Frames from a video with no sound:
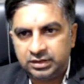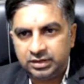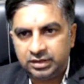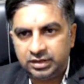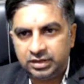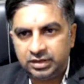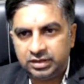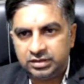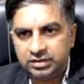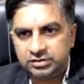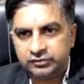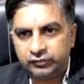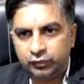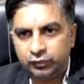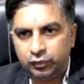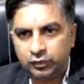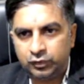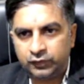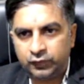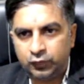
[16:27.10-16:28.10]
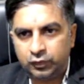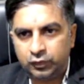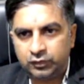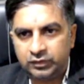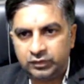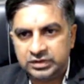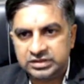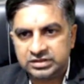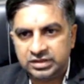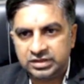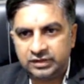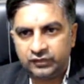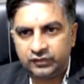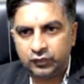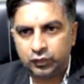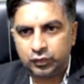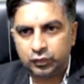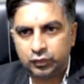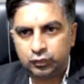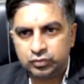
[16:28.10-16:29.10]
A is 4. 4 1s are,
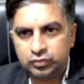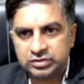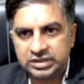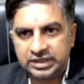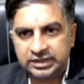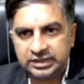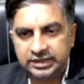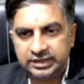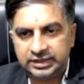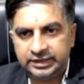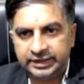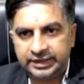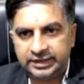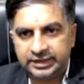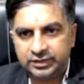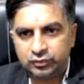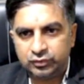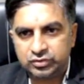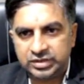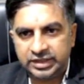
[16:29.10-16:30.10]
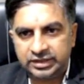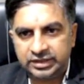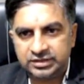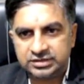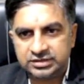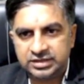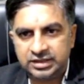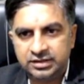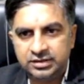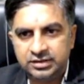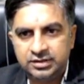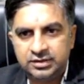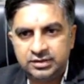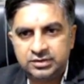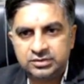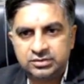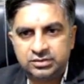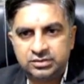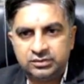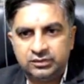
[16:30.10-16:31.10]
4 2s are, and negative sign is there.
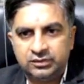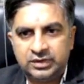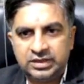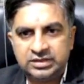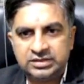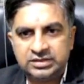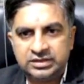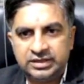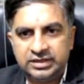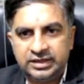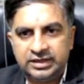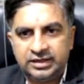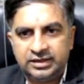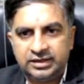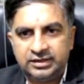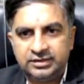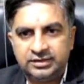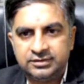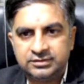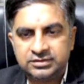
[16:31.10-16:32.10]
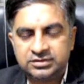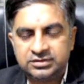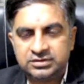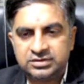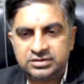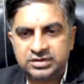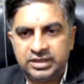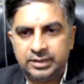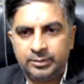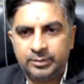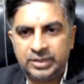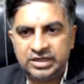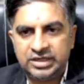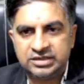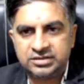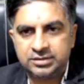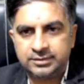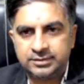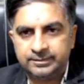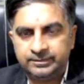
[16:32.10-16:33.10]
So you can see directly. Same
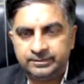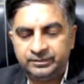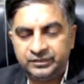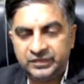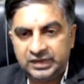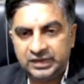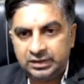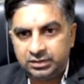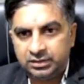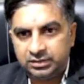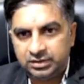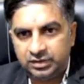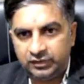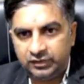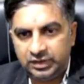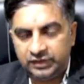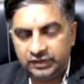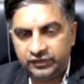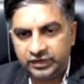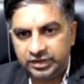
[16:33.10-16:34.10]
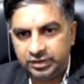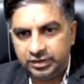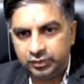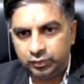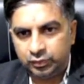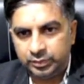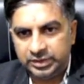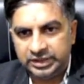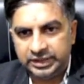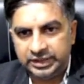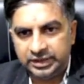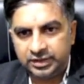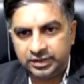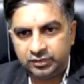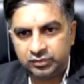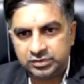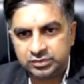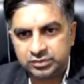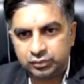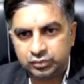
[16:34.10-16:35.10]
answer. Now alpha into beta
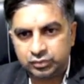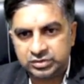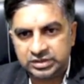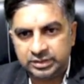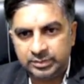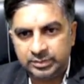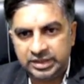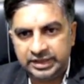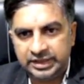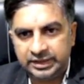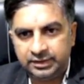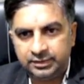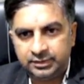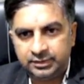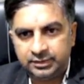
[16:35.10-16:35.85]
equals to c by a.